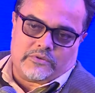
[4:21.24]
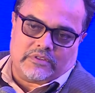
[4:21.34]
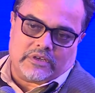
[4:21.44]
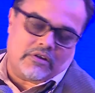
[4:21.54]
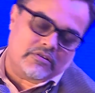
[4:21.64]
to
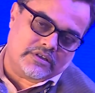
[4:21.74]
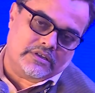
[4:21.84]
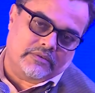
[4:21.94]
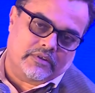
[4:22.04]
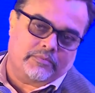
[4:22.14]
the content
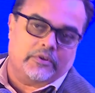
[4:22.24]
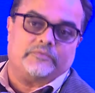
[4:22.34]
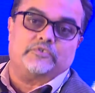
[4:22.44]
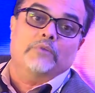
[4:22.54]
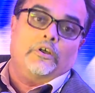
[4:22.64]
developer of
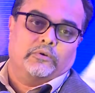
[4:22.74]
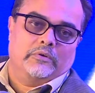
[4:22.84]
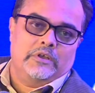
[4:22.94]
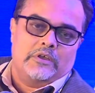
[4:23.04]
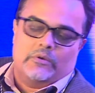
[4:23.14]
tomorrow
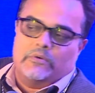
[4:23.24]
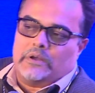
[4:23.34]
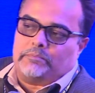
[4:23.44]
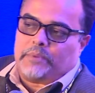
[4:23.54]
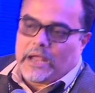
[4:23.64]
who are
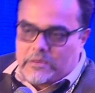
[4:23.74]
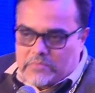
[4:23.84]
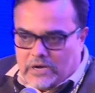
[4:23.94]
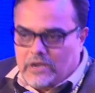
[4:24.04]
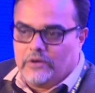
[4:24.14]

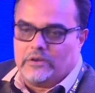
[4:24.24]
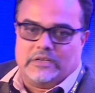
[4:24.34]
primarily on